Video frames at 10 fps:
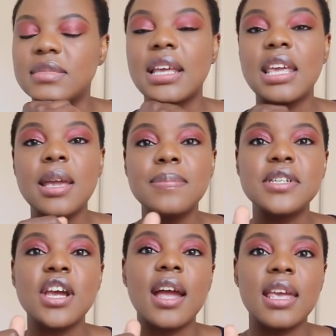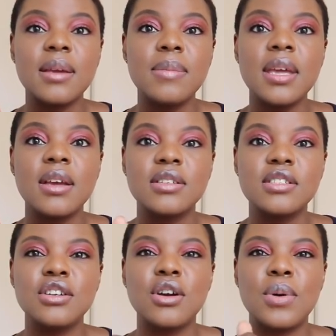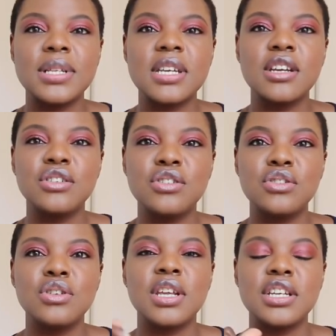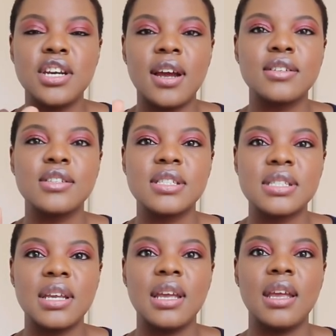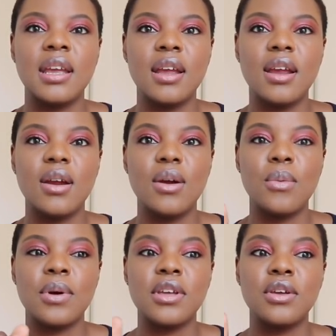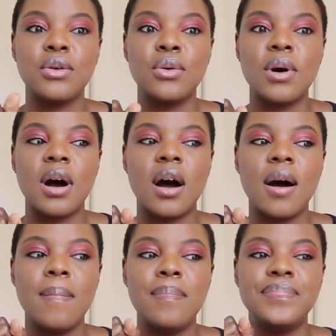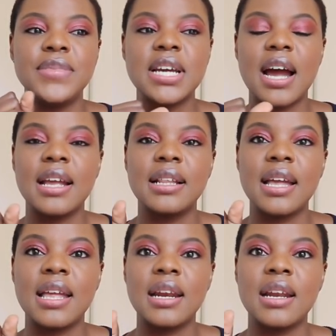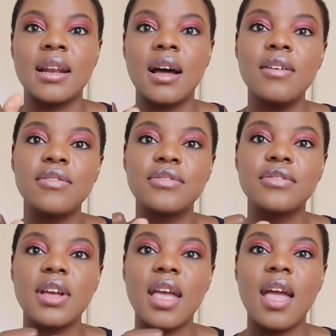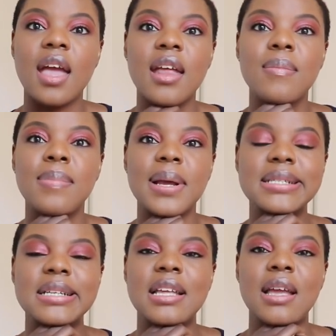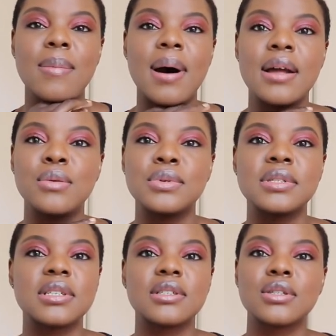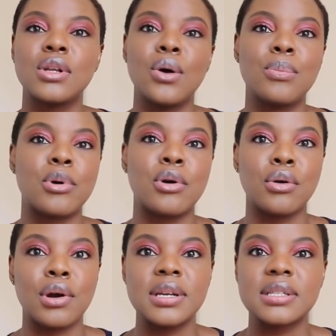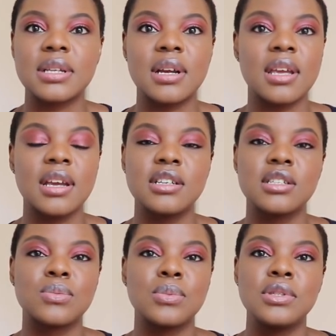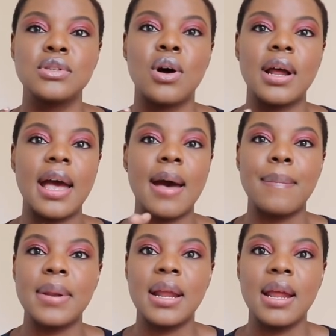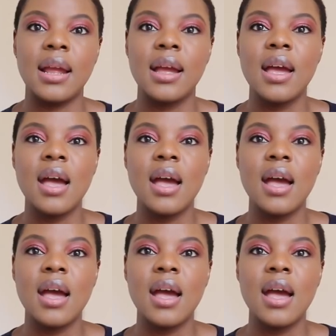they keep checking me because you know, once they induce you, they check to see whether you are dilated enough. And basically mine was a slow progress. Like it just was not happening.